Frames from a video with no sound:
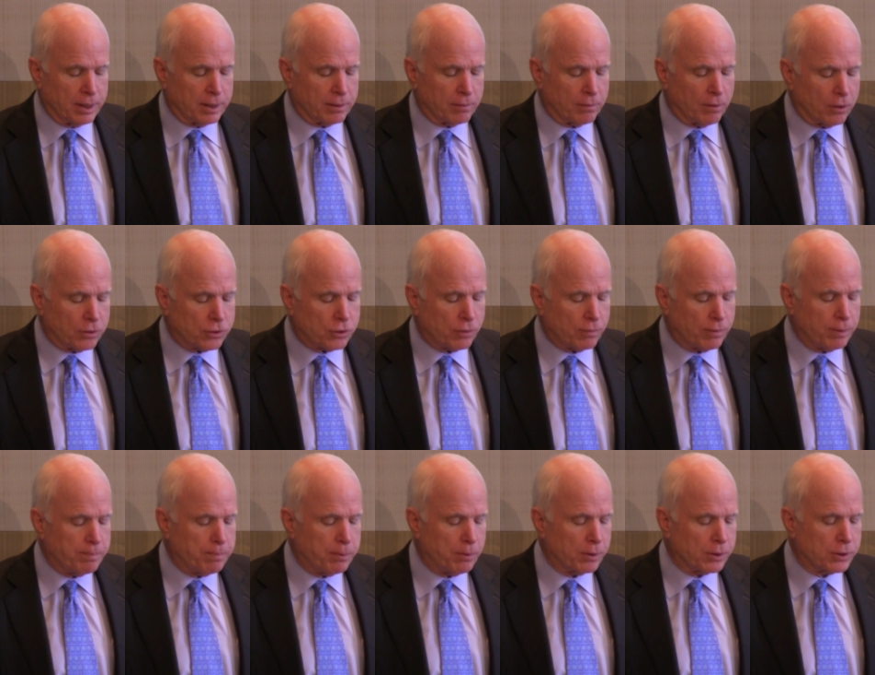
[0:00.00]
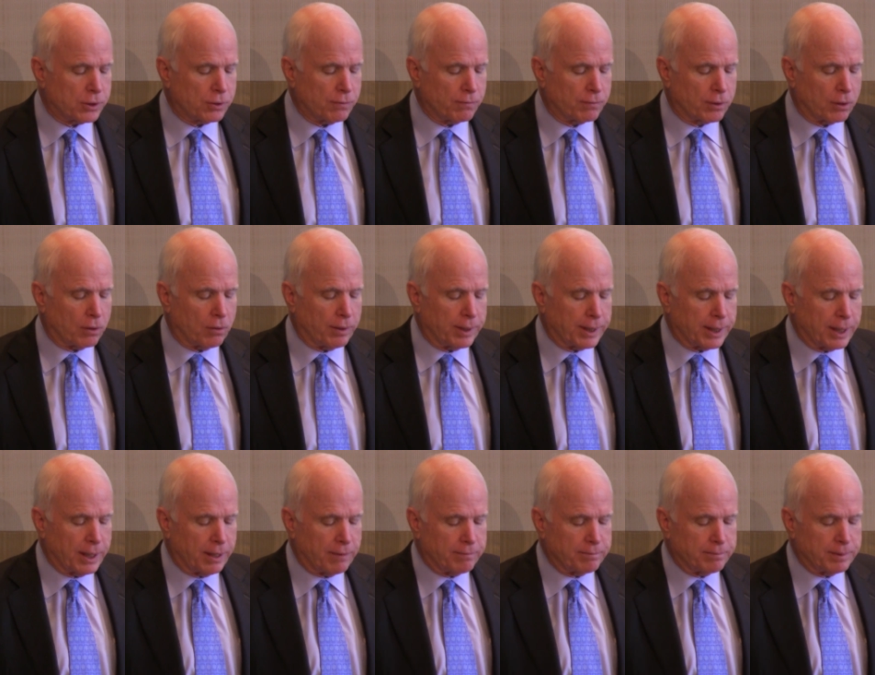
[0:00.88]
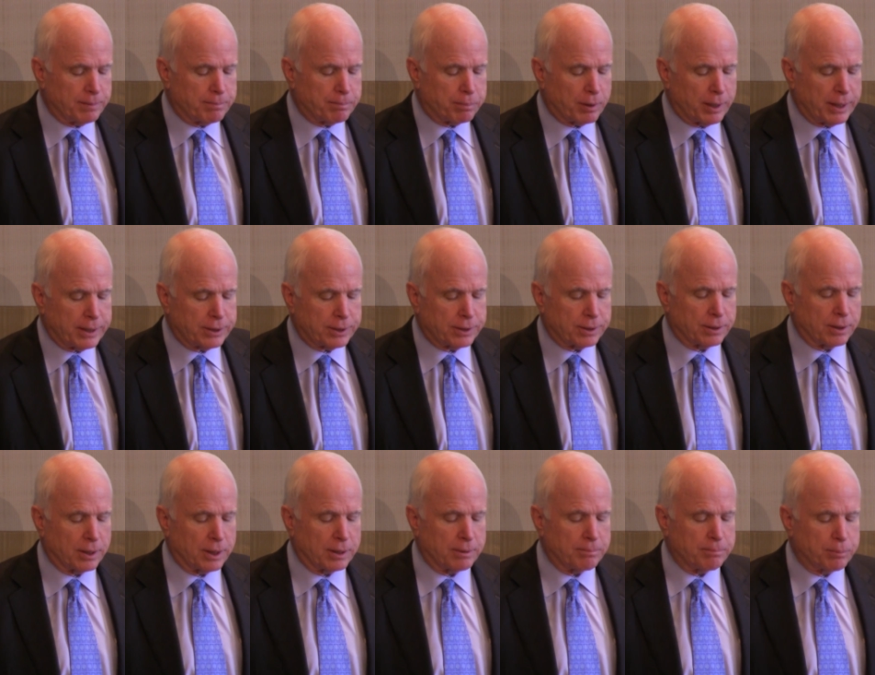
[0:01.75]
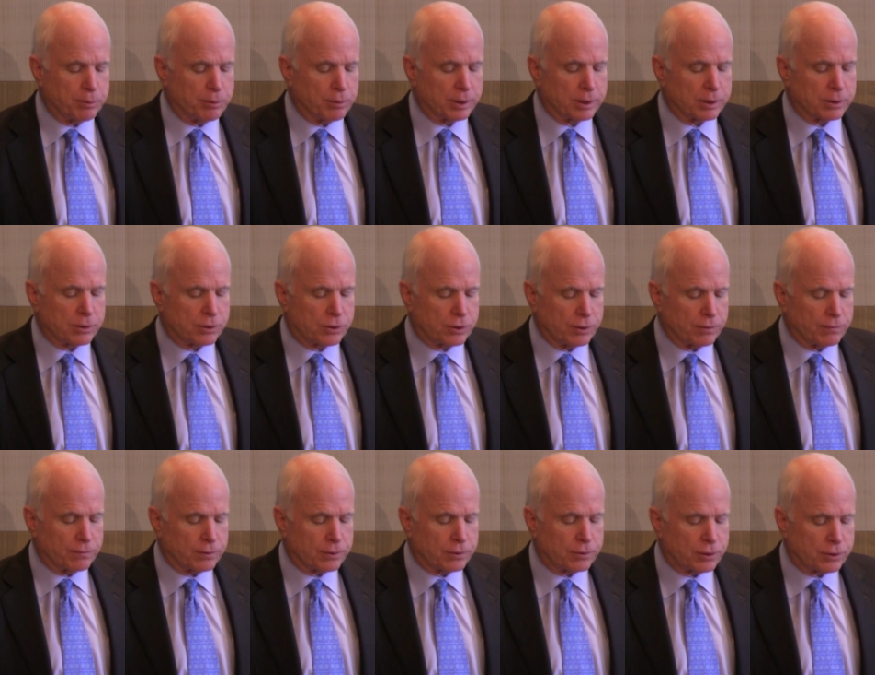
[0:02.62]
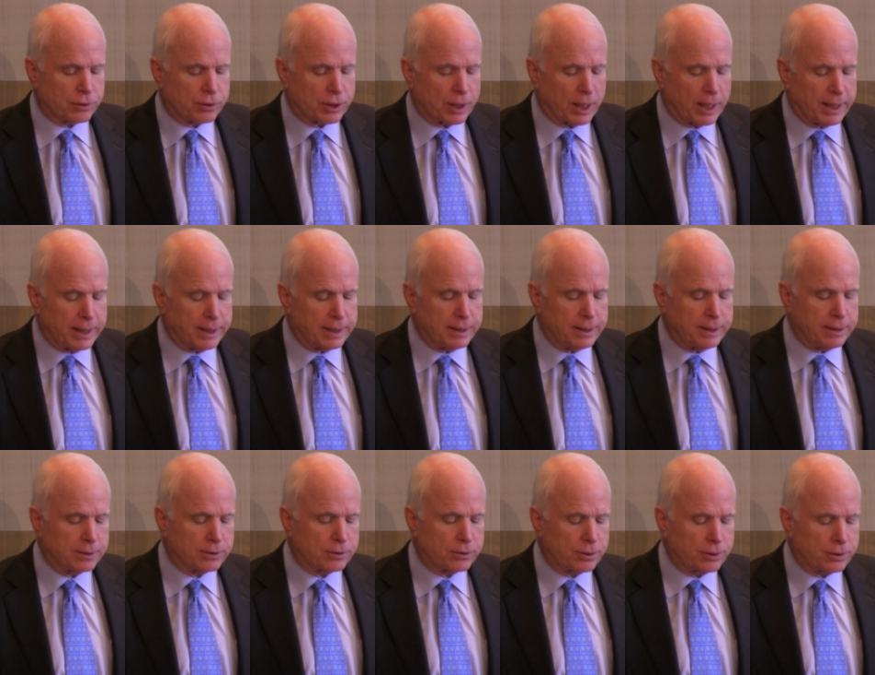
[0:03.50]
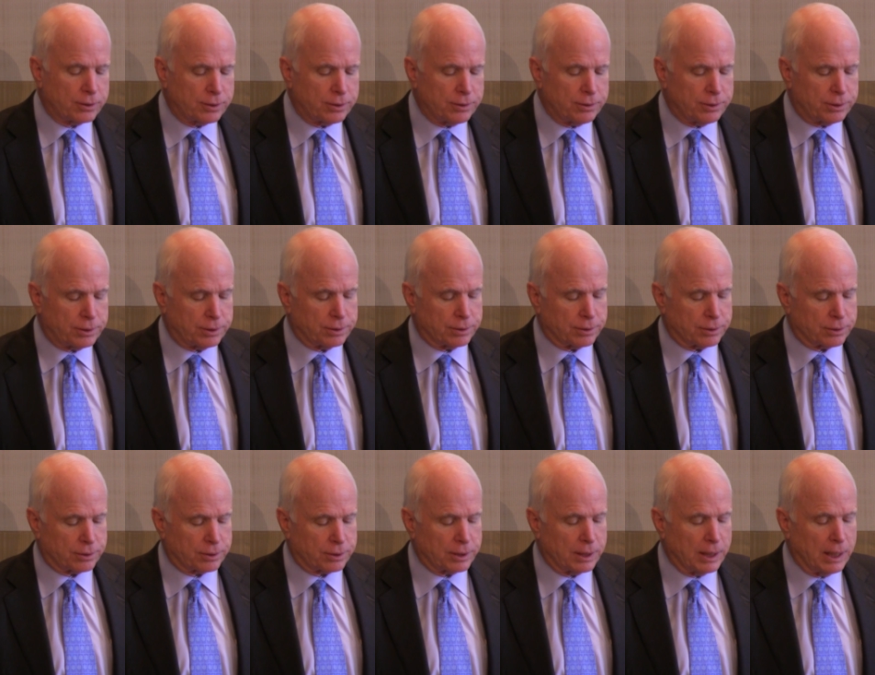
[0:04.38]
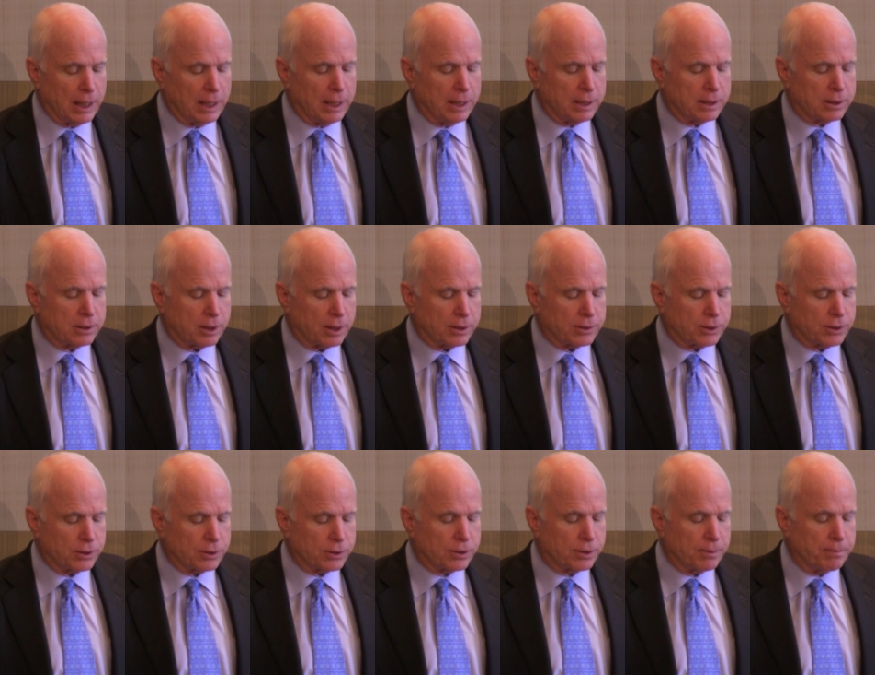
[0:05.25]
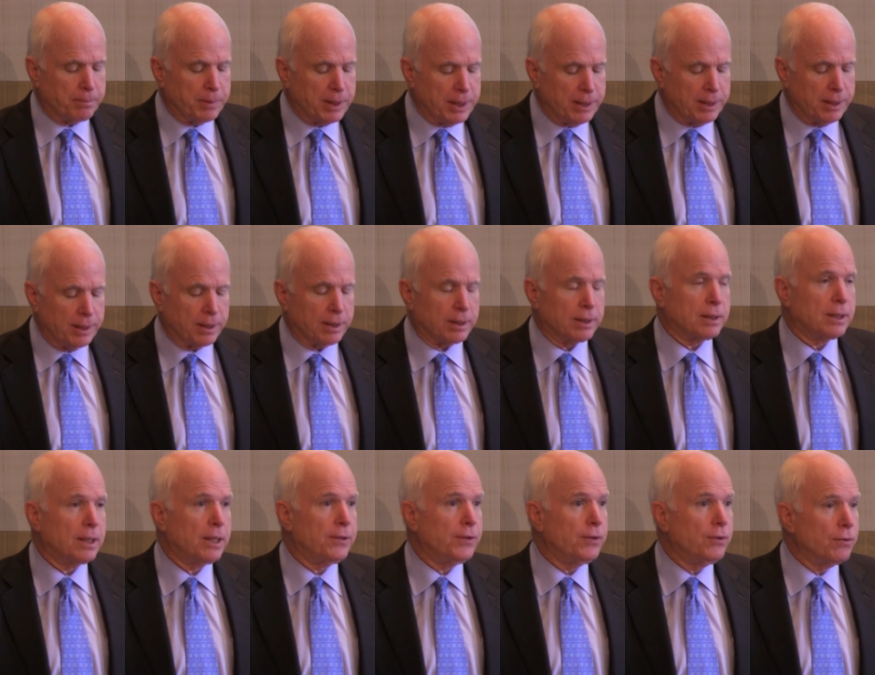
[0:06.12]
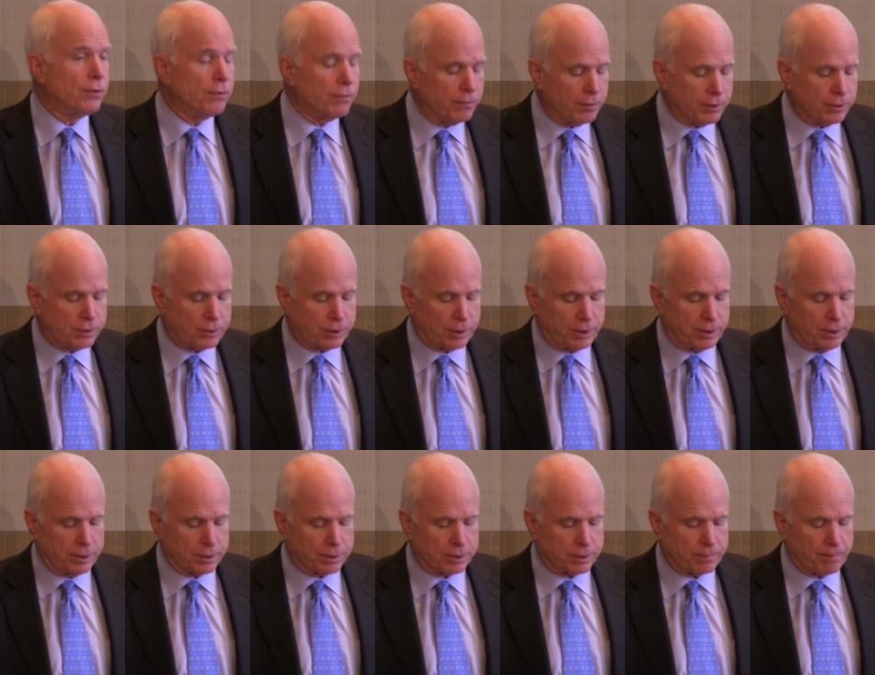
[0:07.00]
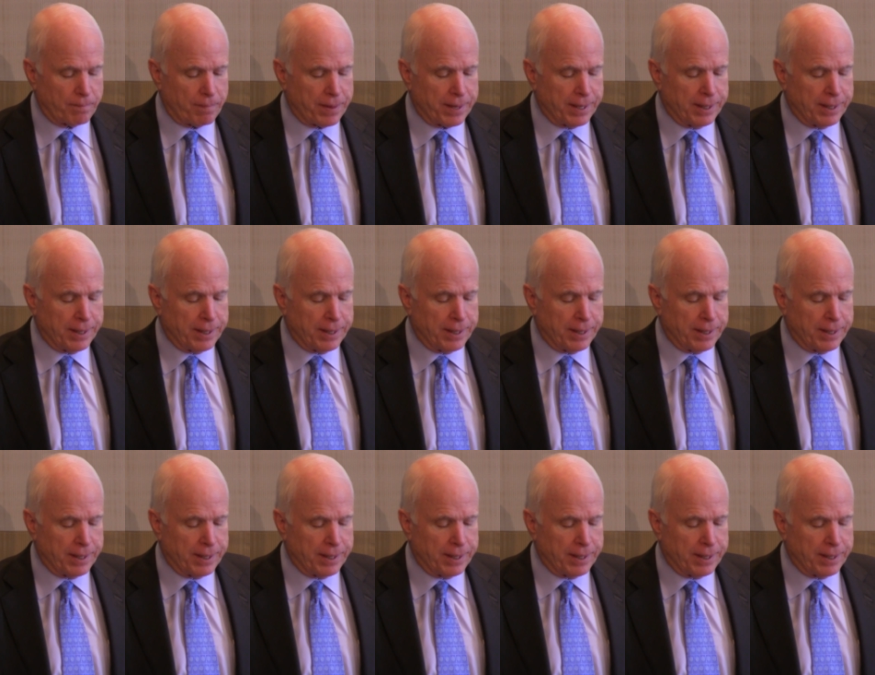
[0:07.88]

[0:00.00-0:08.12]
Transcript: There are also reports of growing government pressure on important civil society institutions, such as the media and universities.